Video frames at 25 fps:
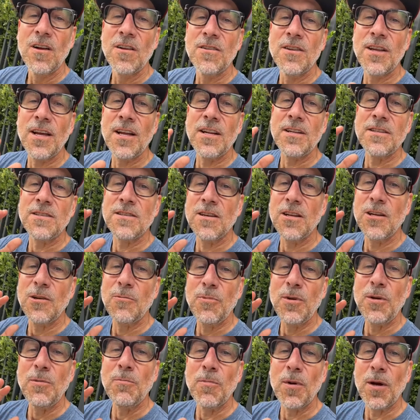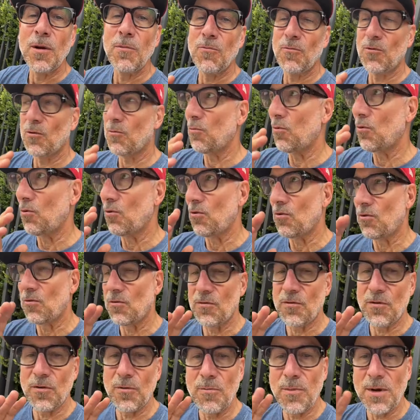that it's going to be memorable
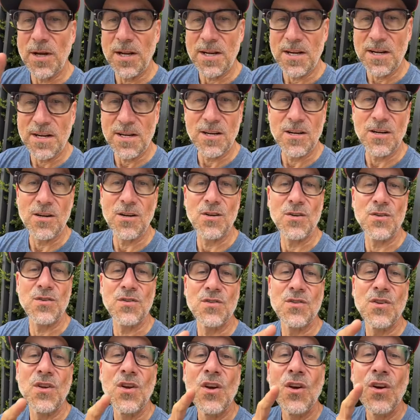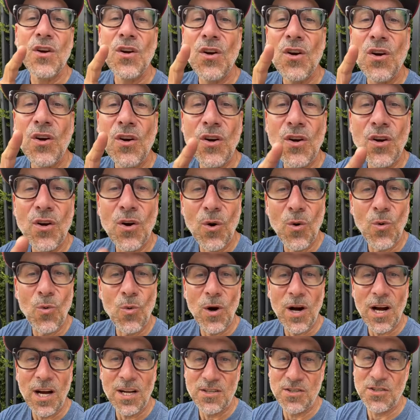for many years. Go
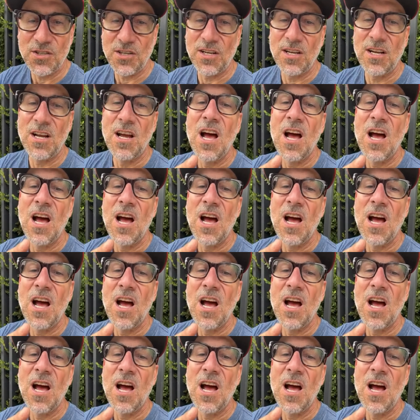watch it.